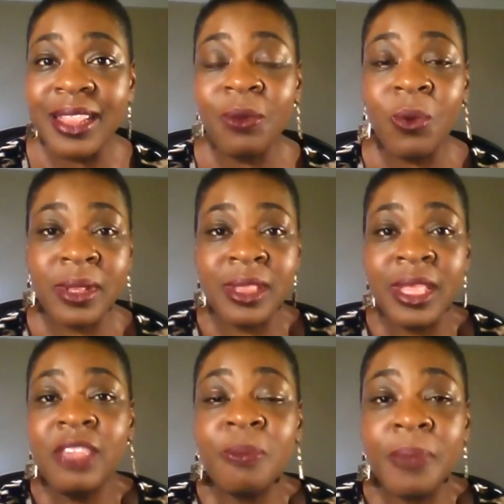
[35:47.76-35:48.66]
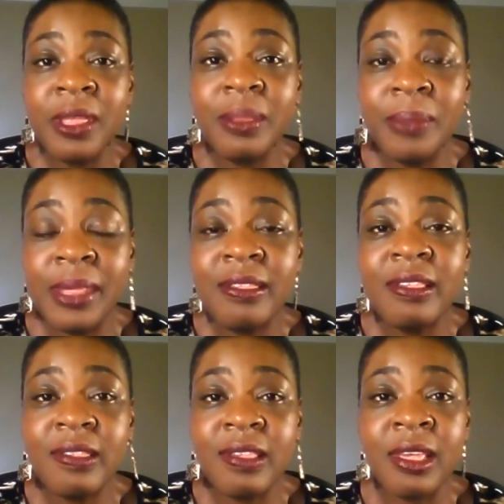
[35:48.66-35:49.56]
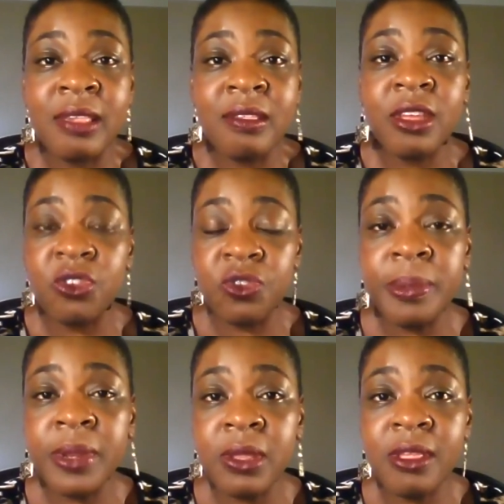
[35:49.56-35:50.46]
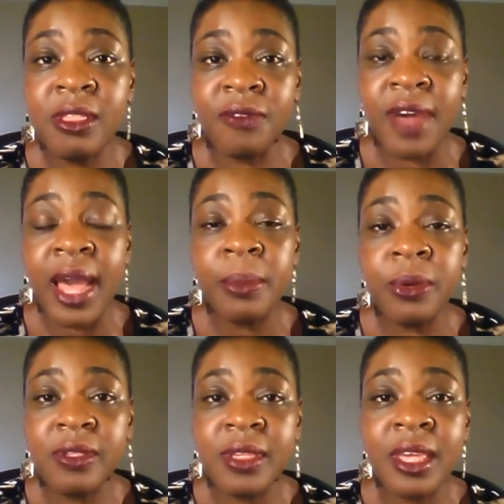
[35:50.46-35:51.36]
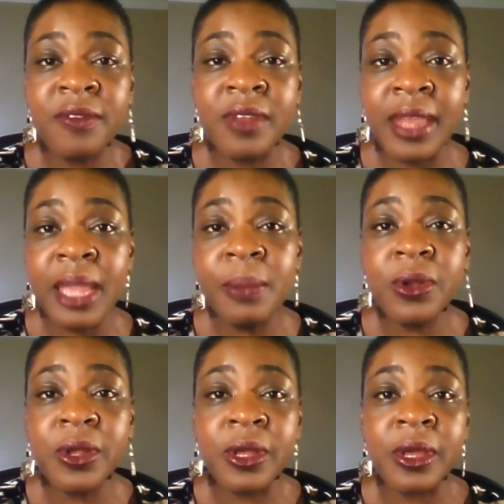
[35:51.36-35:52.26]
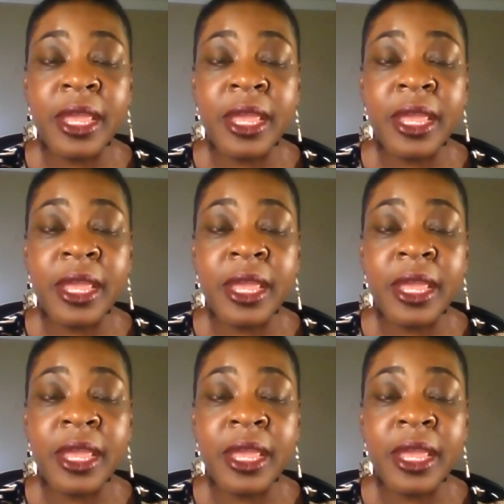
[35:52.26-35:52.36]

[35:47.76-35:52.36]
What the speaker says: What these businesses contributed to the vibrancy of a neighborhood.